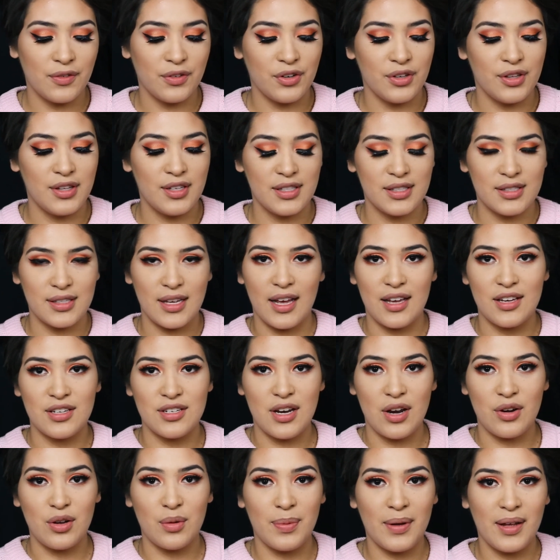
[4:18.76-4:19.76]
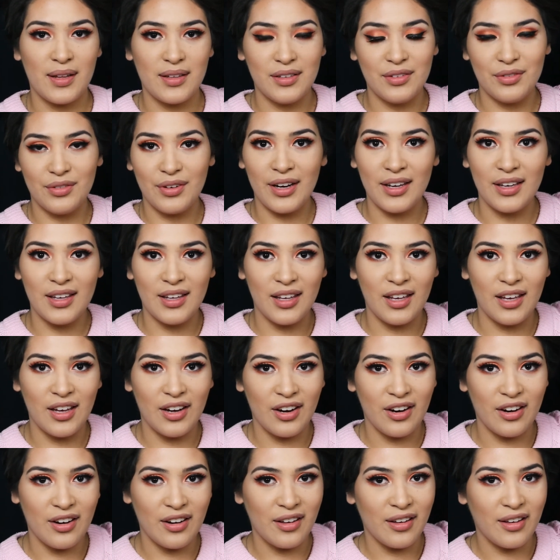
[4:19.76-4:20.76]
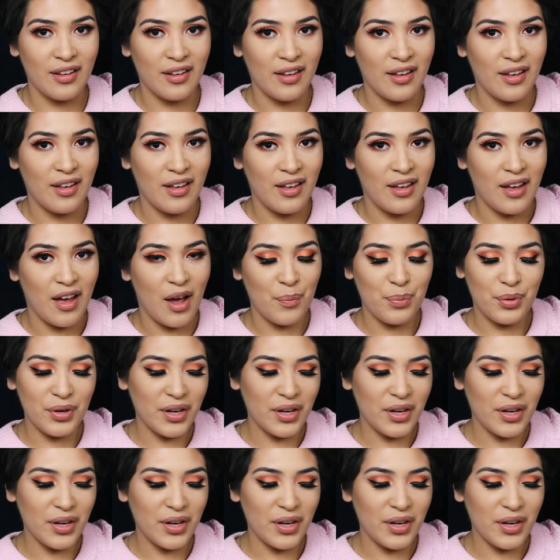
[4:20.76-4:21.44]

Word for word: for this eyeshadow palette right here. I'm